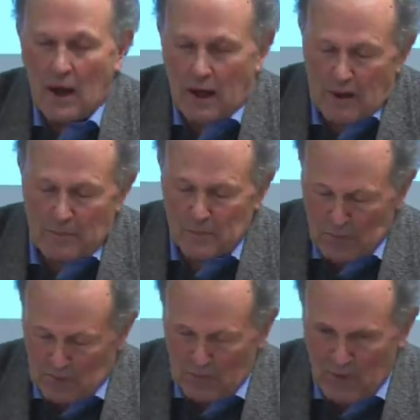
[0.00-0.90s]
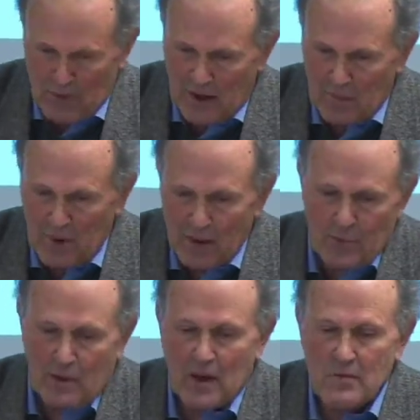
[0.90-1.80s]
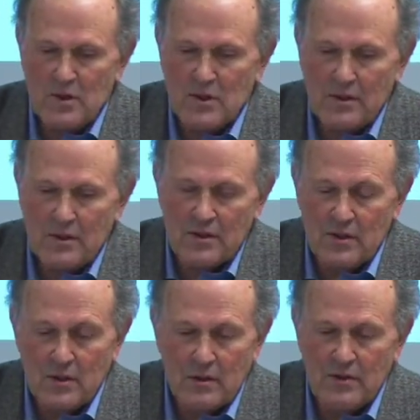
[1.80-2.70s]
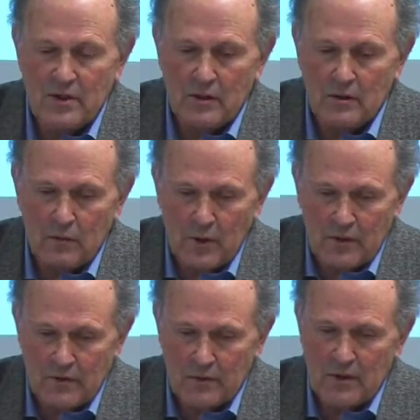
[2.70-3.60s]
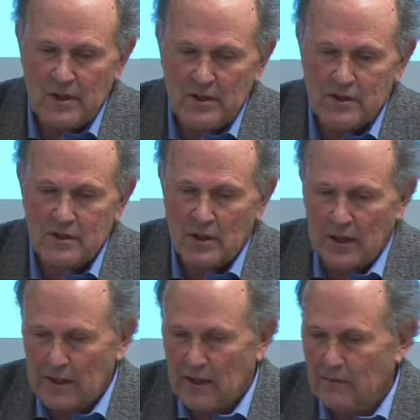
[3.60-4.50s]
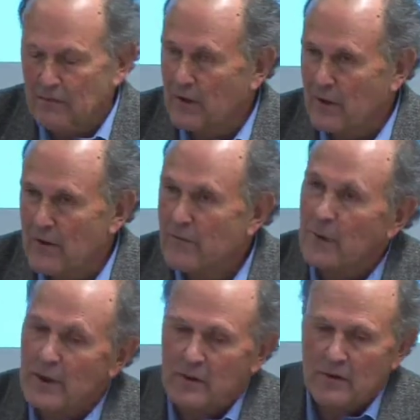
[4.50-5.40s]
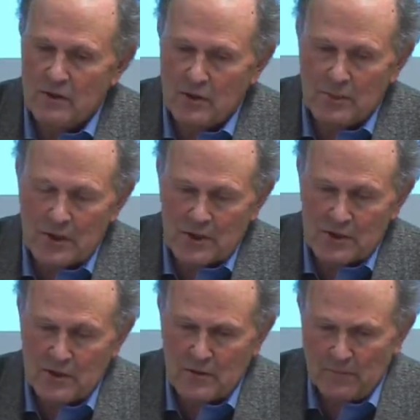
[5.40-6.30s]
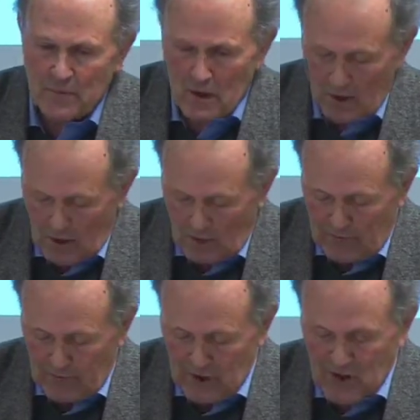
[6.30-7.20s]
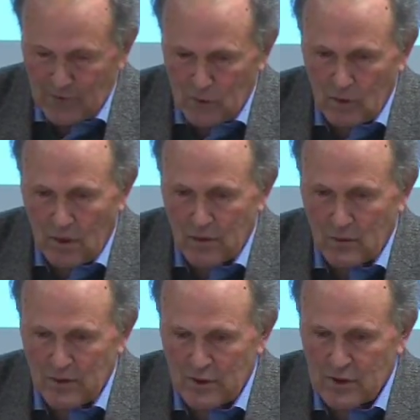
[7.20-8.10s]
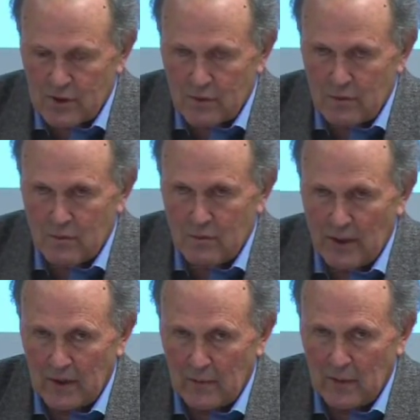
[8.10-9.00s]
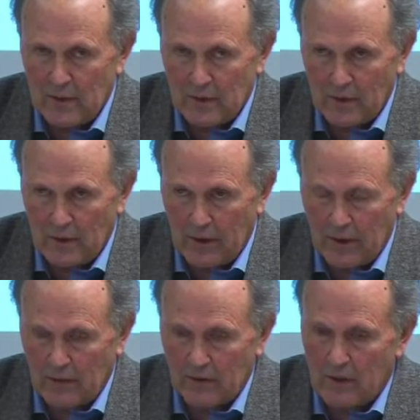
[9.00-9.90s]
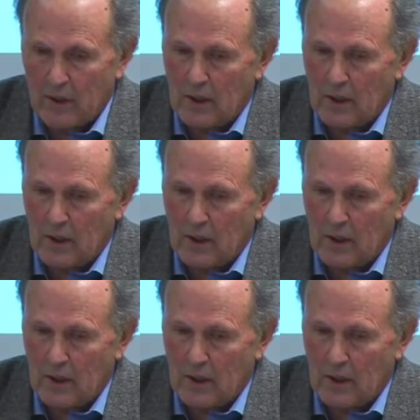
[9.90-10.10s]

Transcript: From that paper, I'm just going to deal with these five main topics. First of all, I want to make the point that